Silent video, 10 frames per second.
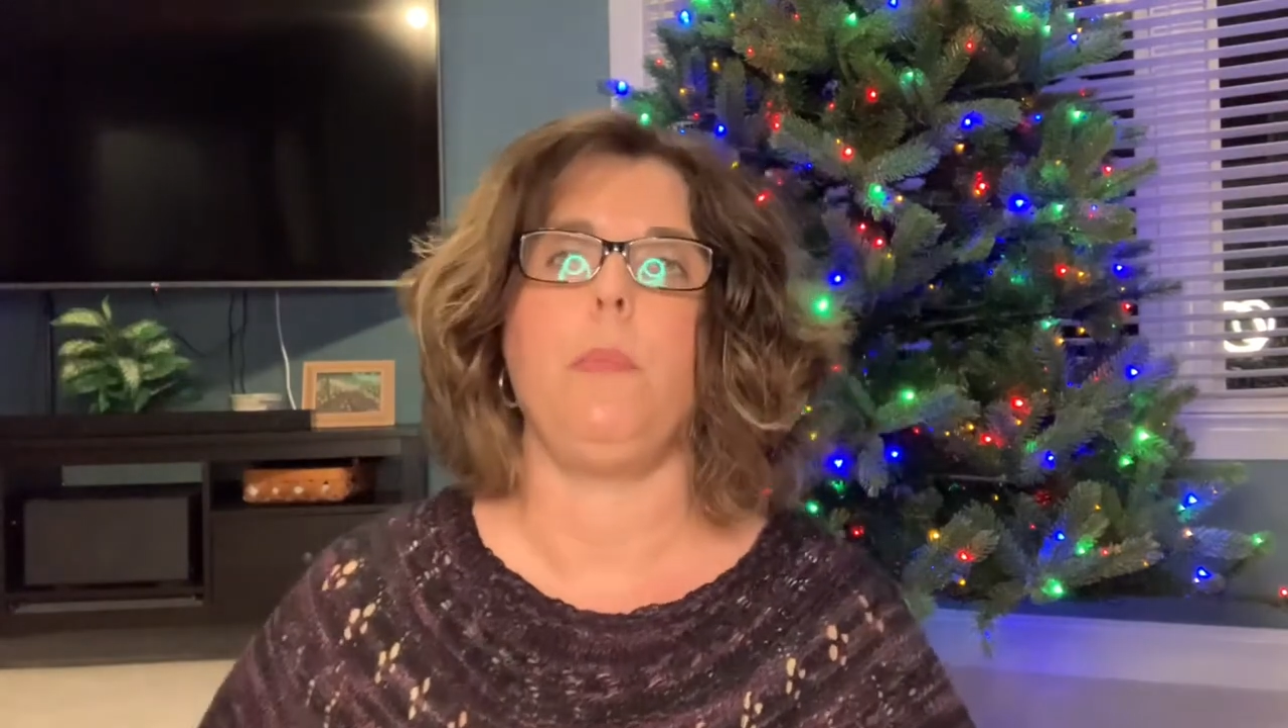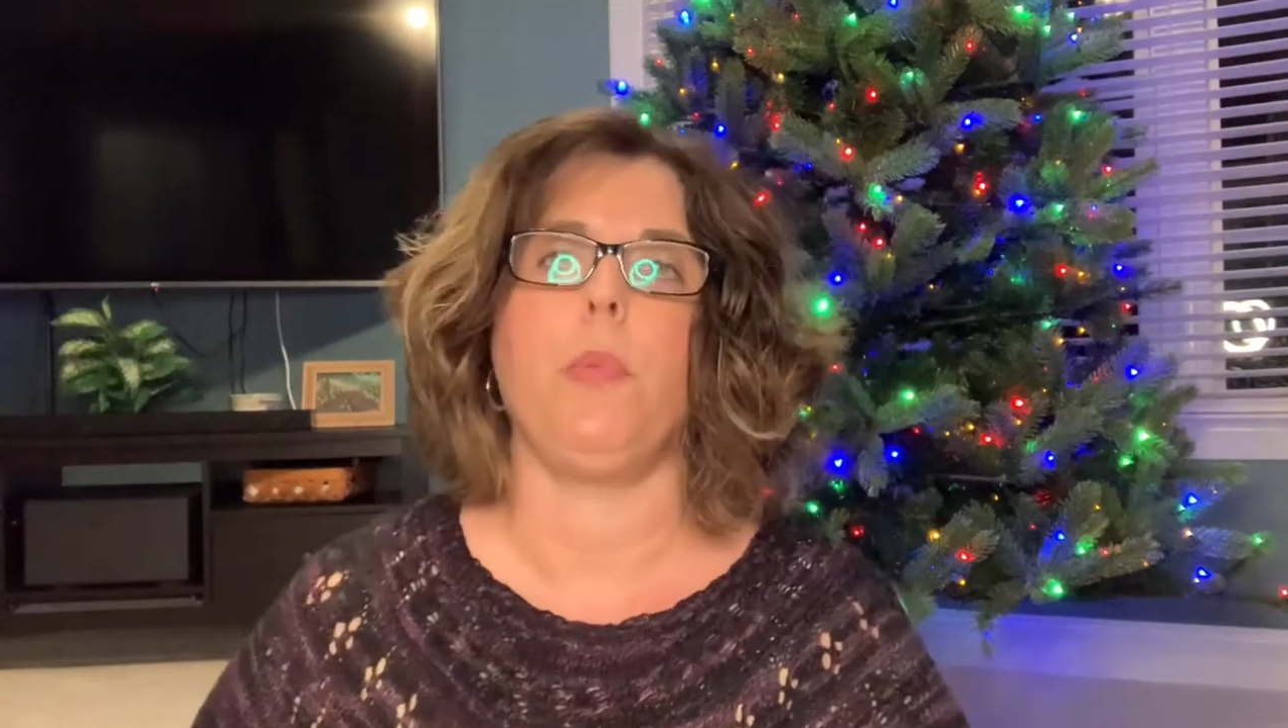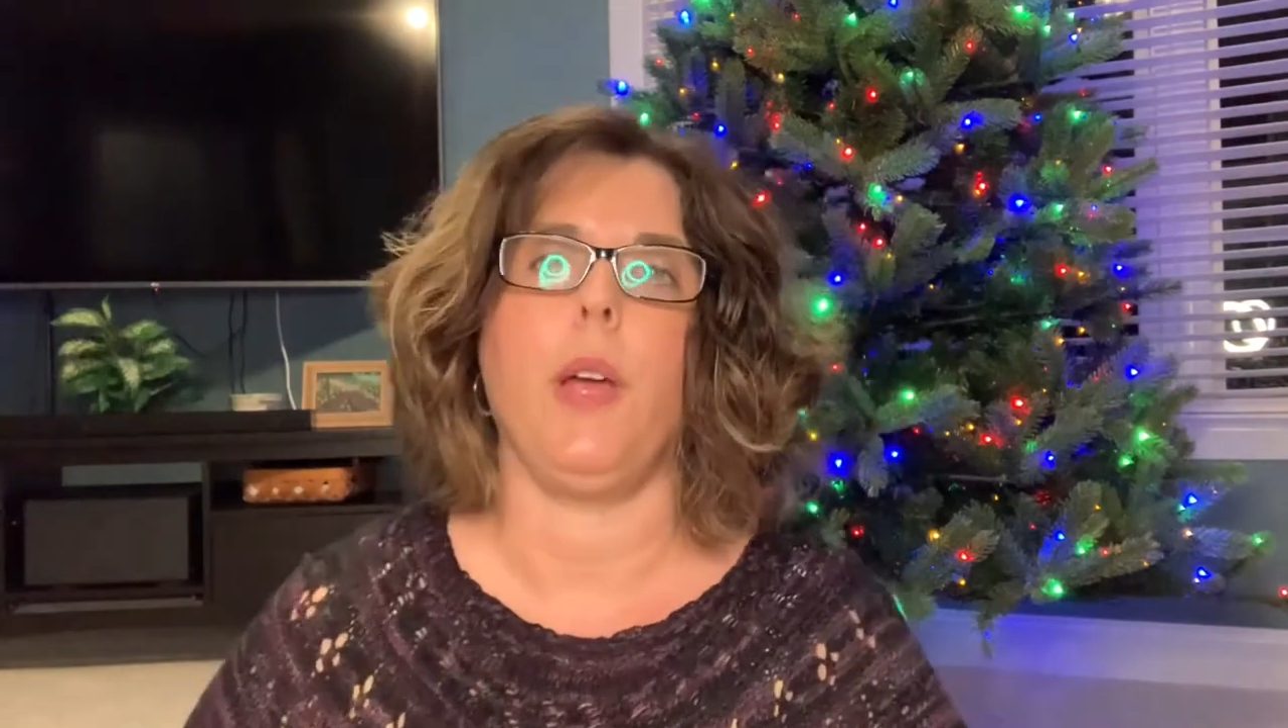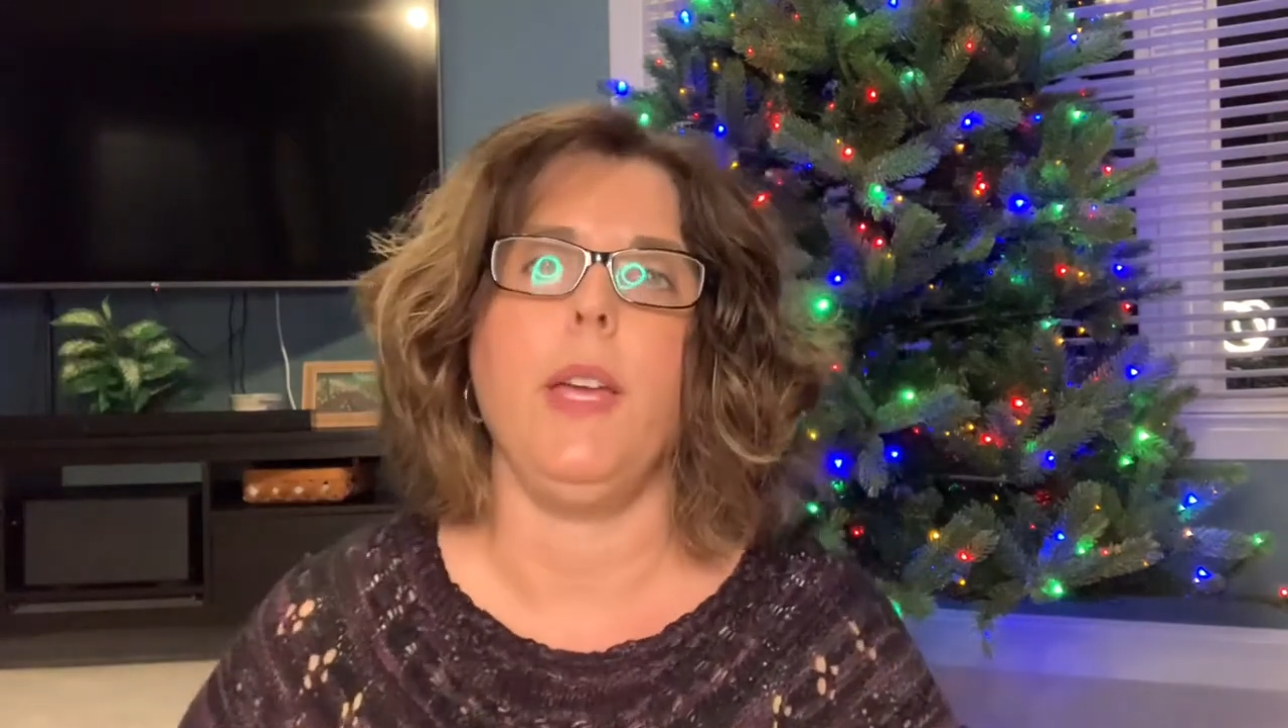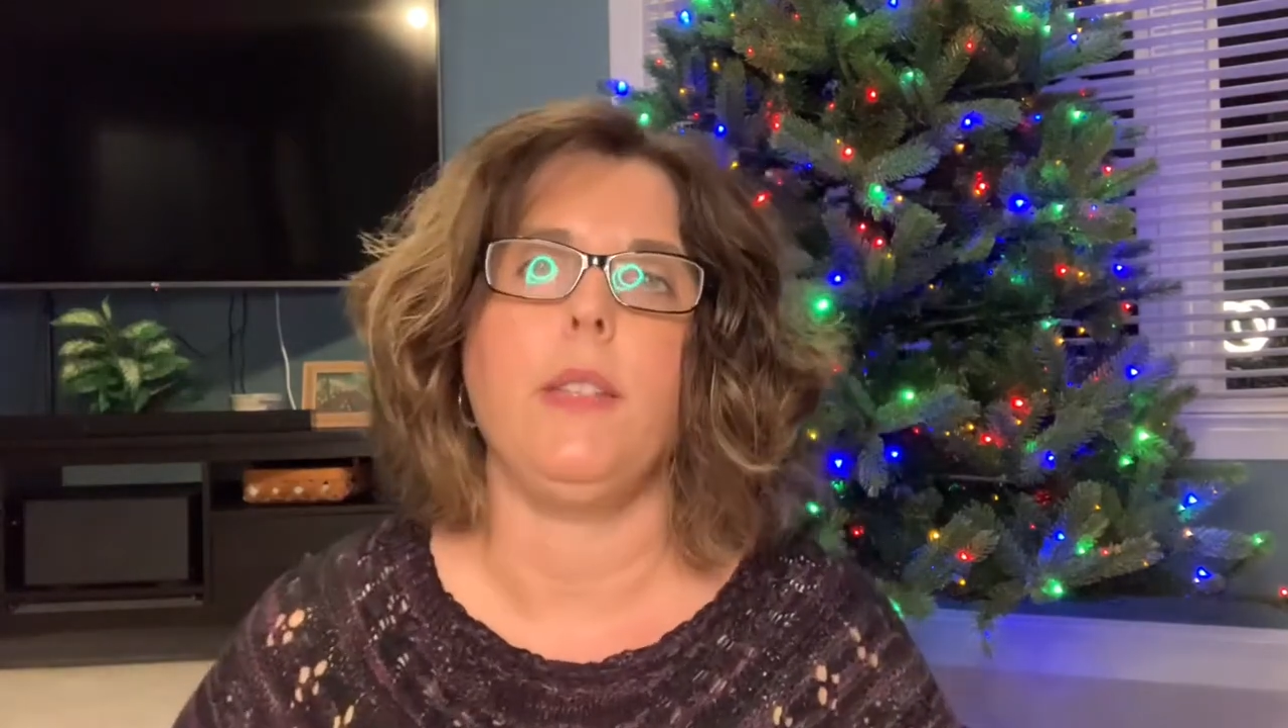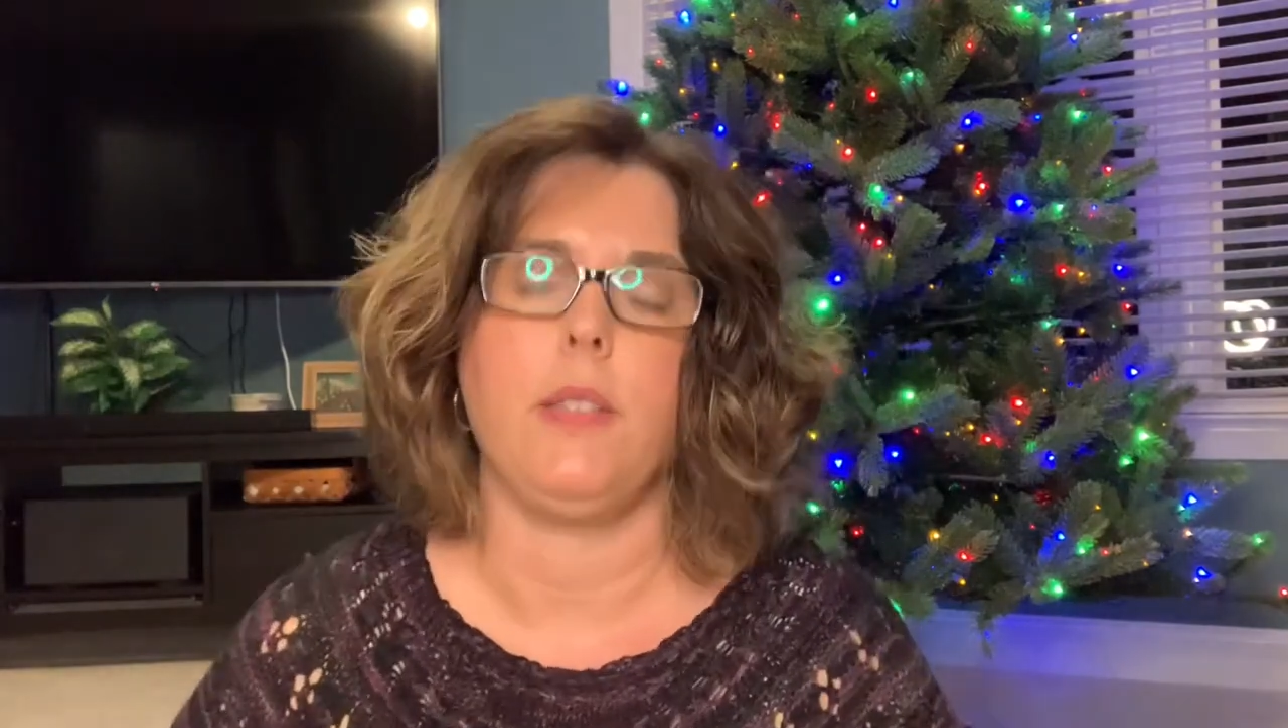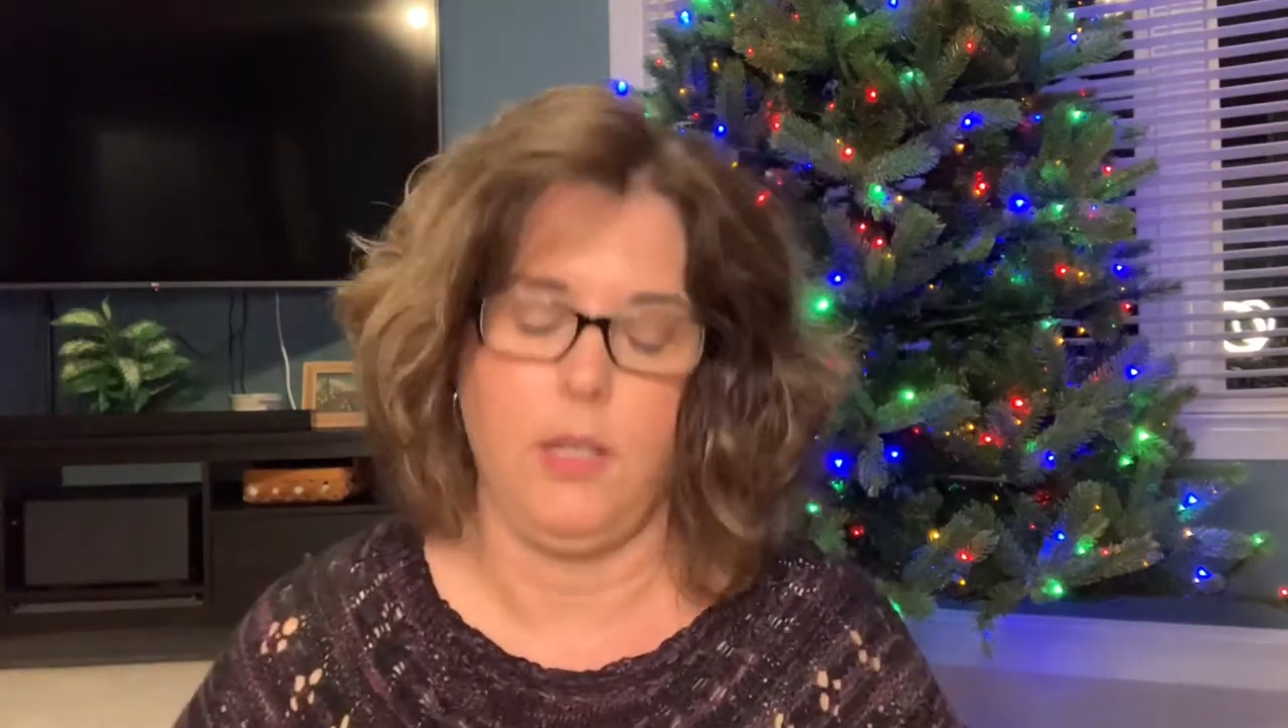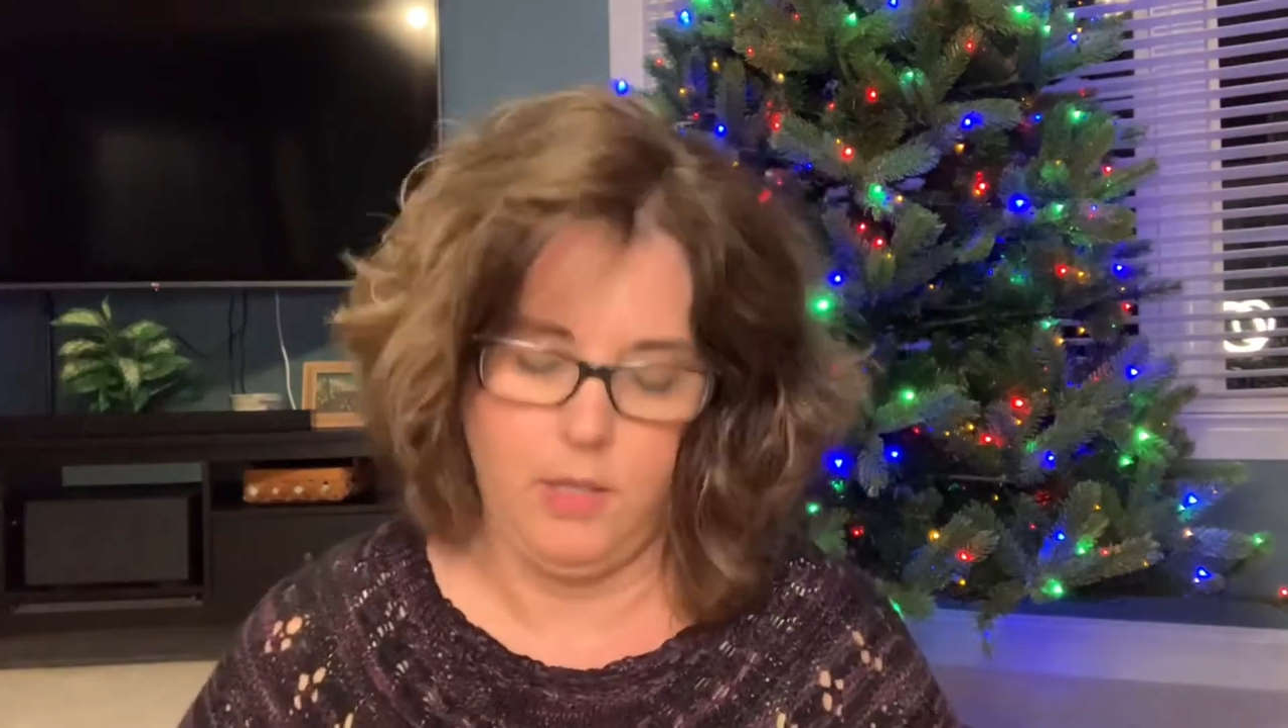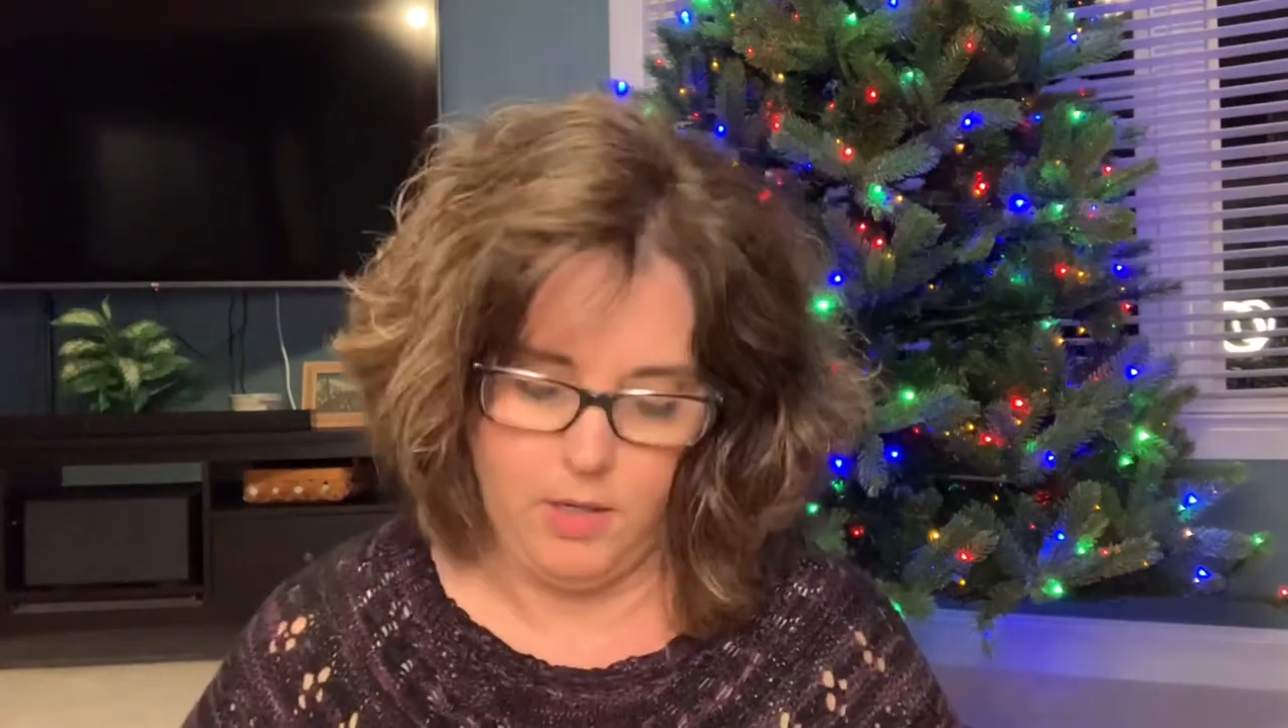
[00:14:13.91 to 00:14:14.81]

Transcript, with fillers: Brett.